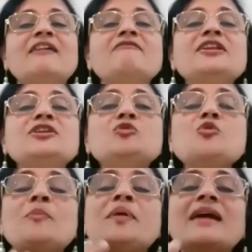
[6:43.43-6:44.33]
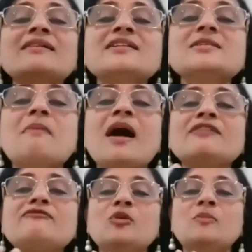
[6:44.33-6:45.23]
When you practice
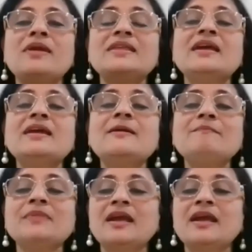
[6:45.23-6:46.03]
mindful breathing,